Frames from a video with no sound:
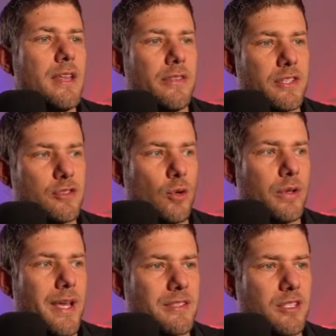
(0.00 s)
This
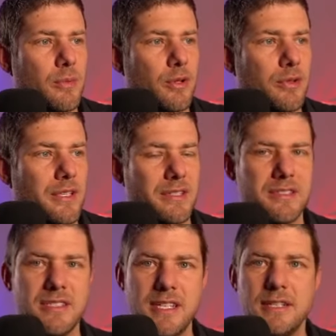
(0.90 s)
goalie has the ability to
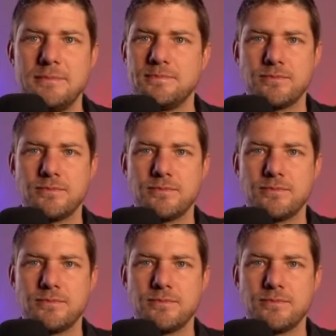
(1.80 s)
see it,